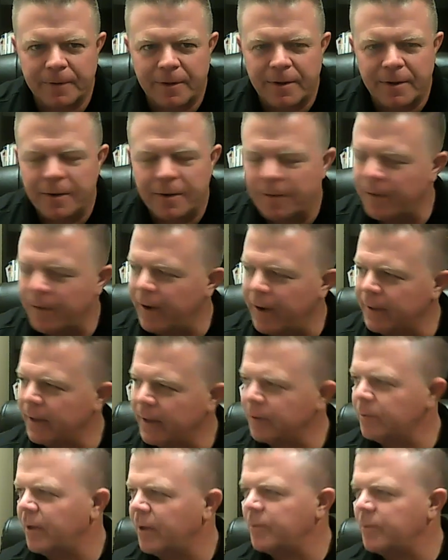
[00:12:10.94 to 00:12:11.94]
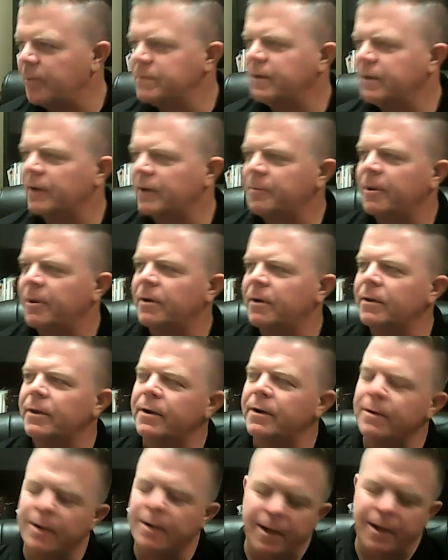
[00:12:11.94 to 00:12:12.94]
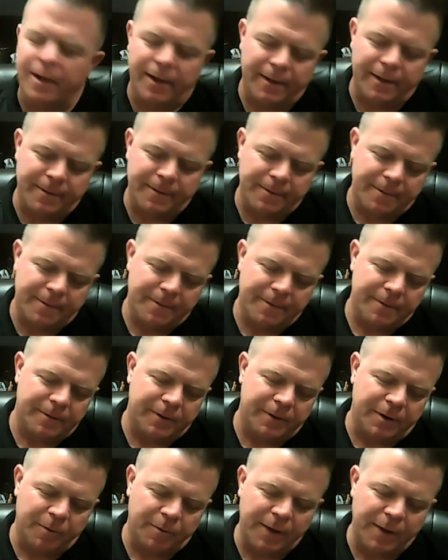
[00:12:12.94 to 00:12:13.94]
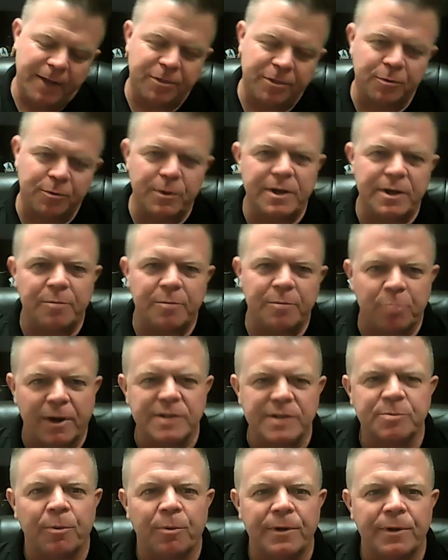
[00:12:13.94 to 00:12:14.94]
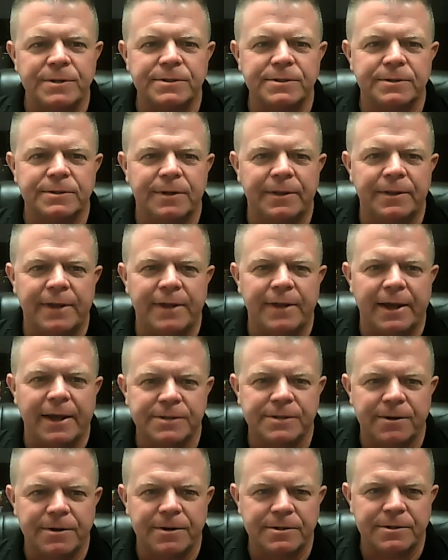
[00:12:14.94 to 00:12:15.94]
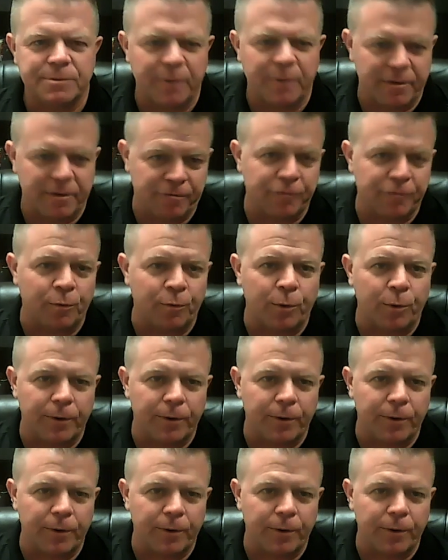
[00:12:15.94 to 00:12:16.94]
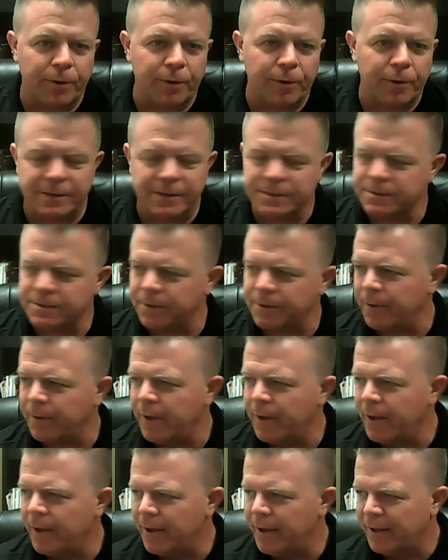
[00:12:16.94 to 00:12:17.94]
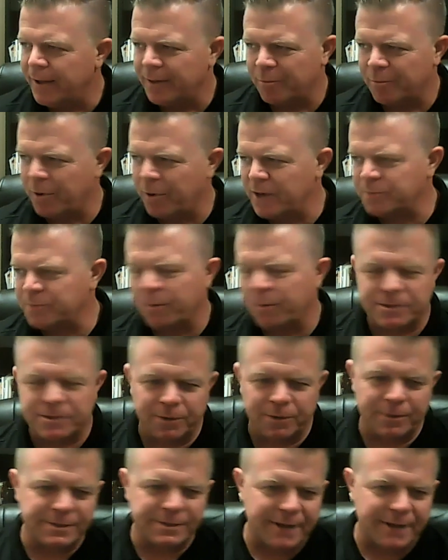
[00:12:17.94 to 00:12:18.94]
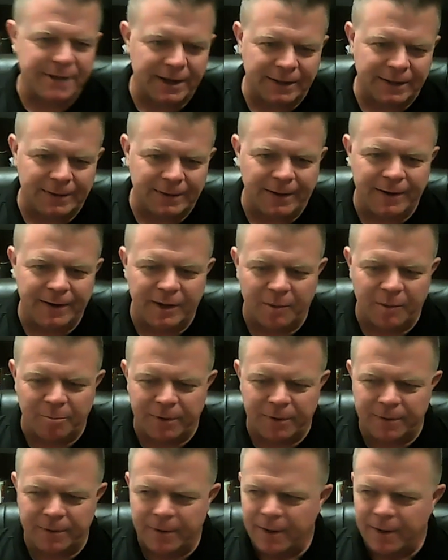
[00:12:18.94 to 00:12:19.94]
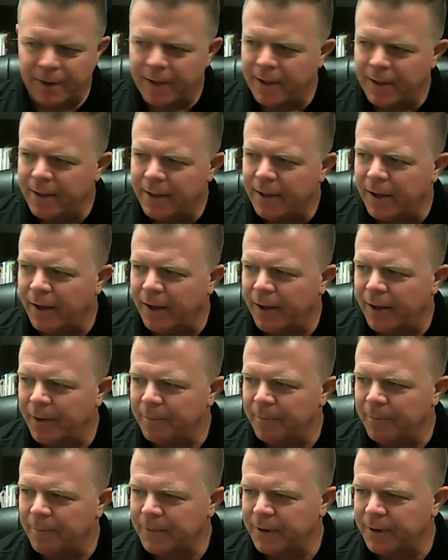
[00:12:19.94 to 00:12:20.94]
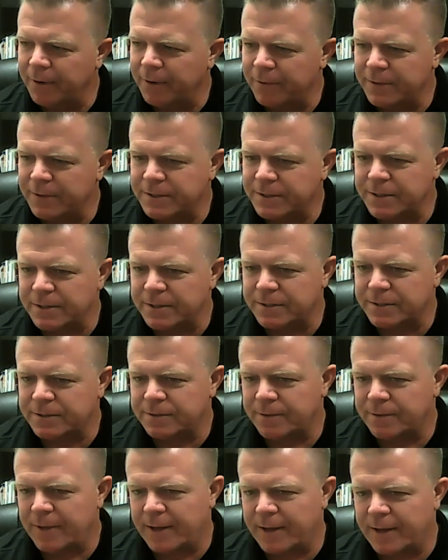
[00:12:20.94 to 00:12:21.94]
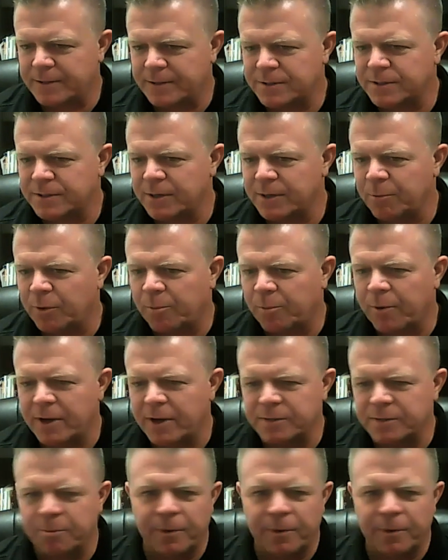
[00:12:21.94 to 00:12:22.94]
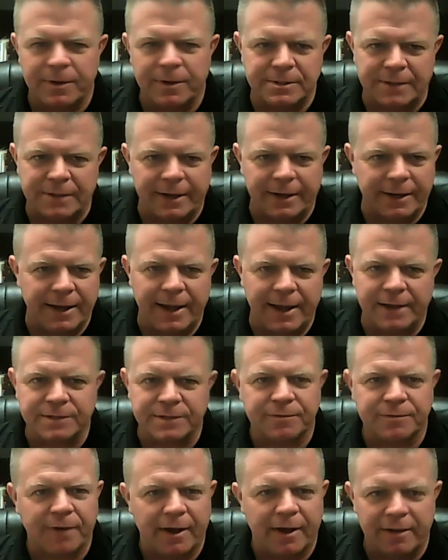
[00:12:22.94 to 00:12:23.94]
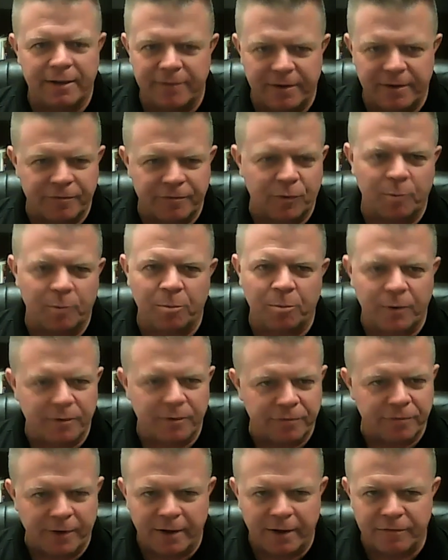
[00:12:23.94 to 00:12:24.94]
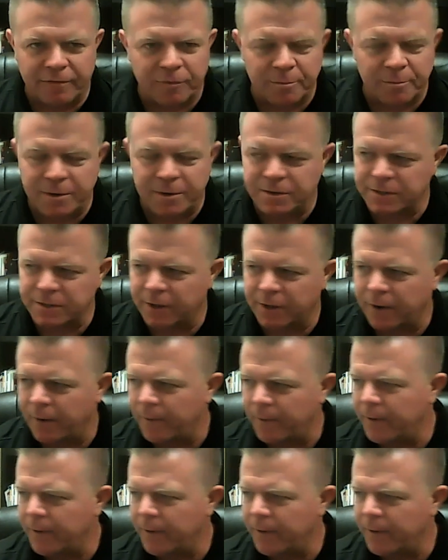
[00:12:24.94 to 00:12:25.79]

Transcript: Right. Like we talked about earlier, we had 3 price points in the X series. We have 4 in the Catalyst. So the price points don't exactly line up, but this is that similar price point as like an AX5, A4.5 from years ago.